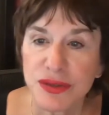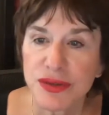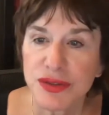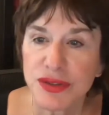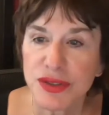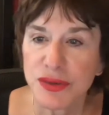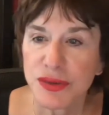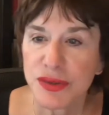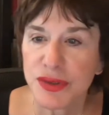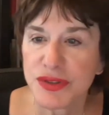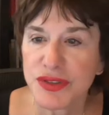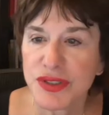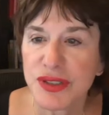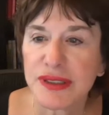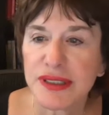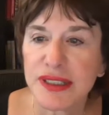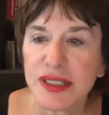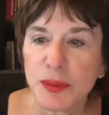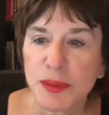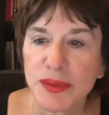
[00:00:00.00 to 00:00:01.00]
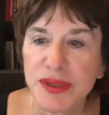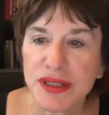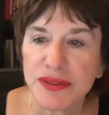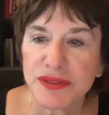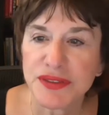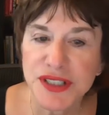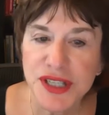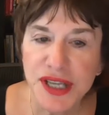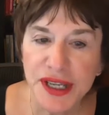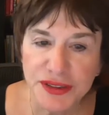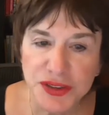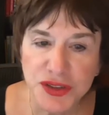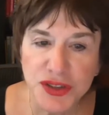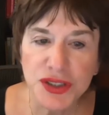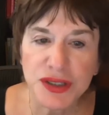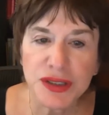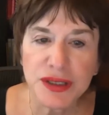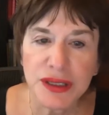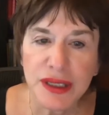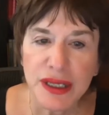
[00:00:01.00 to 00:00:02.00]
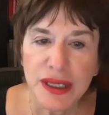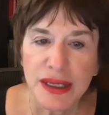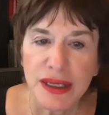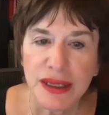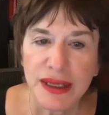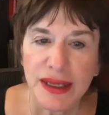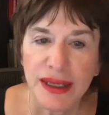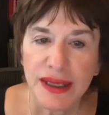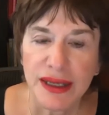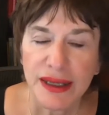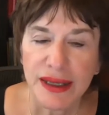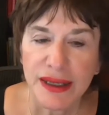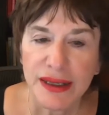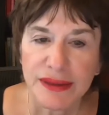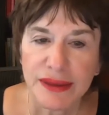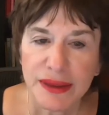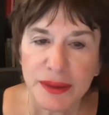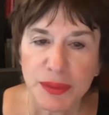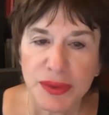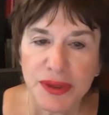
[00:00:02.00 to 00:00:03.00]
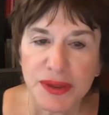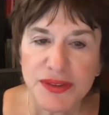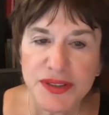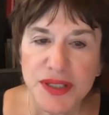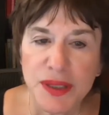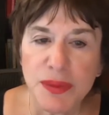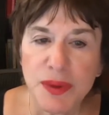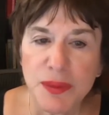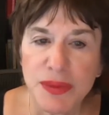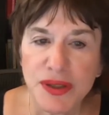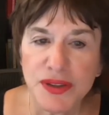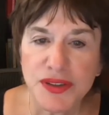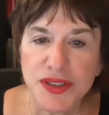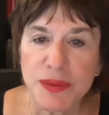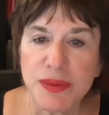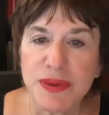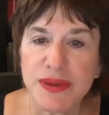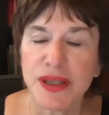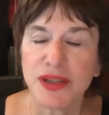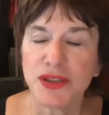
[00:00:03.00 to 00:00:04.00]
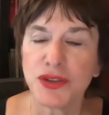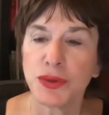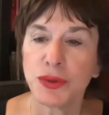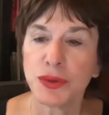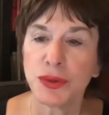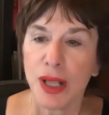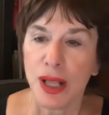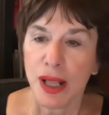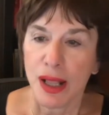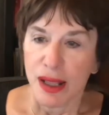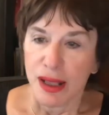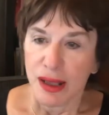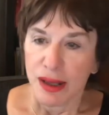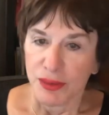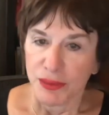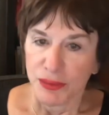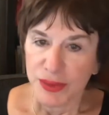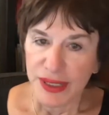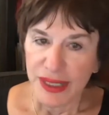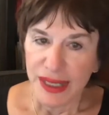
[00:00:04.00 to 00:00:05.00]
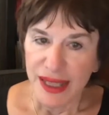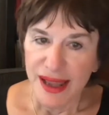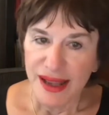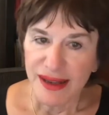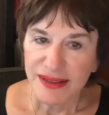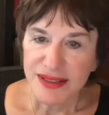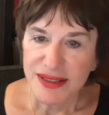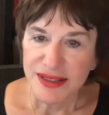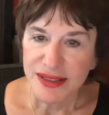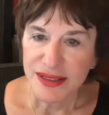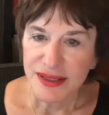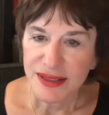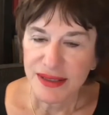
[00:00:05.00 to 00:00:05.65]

So there's a little bit of tension, and it builds up, and then you relax,